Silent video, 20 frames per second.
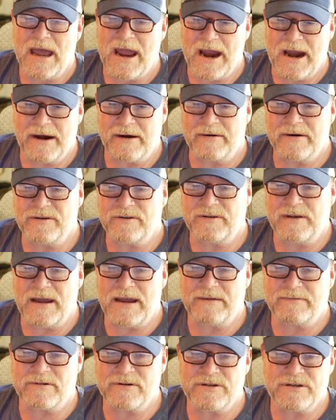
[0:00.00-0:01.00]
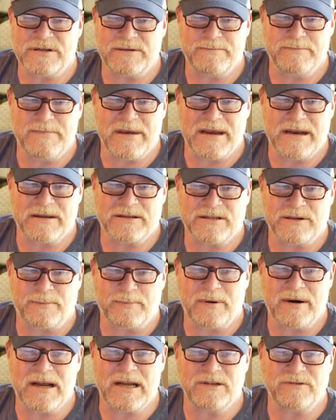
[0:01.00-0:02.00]
Harris after she made a
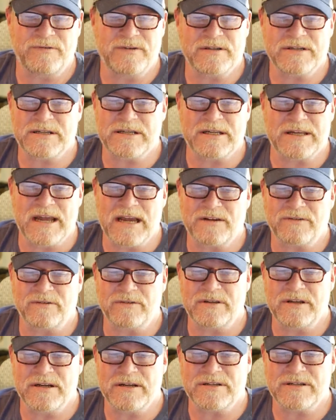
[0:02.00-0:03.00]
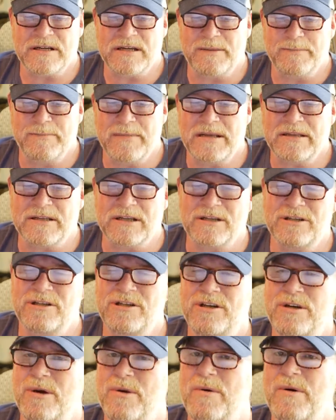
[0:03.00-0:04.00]
surprise visit to Nashville, Tennessee to meet the
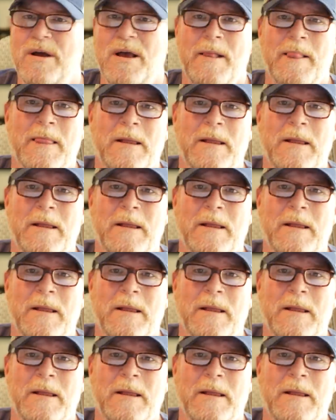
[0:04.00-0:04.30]
two